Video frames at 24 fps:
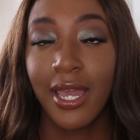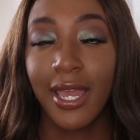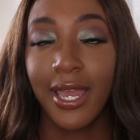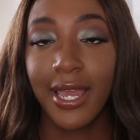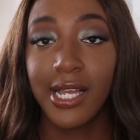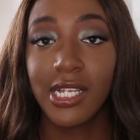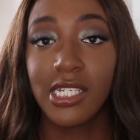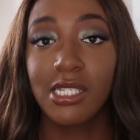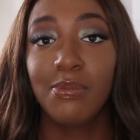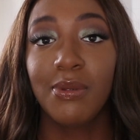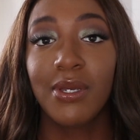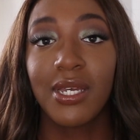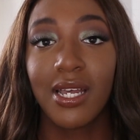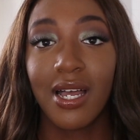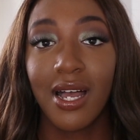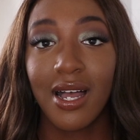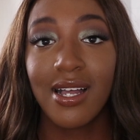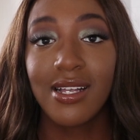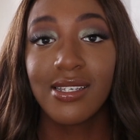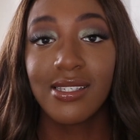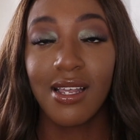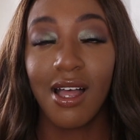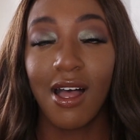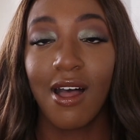is
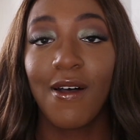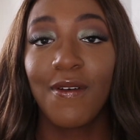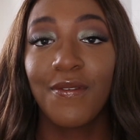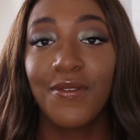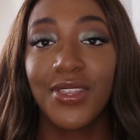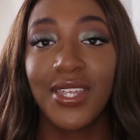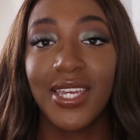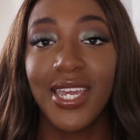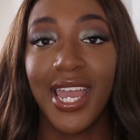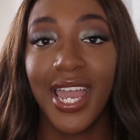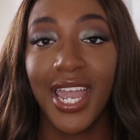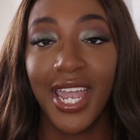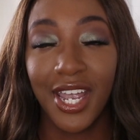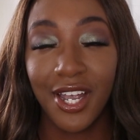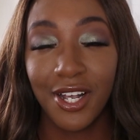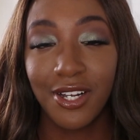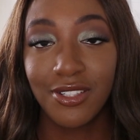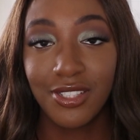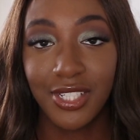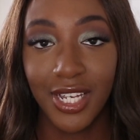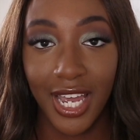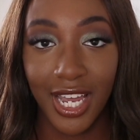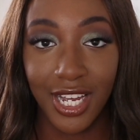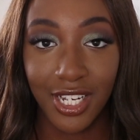because of the hair
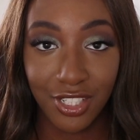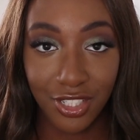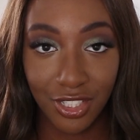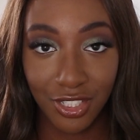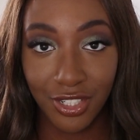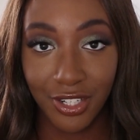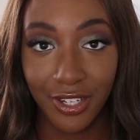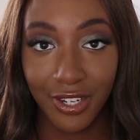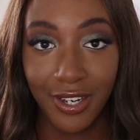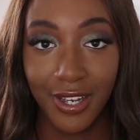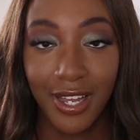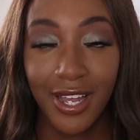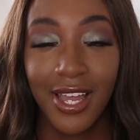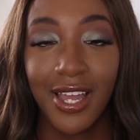texture.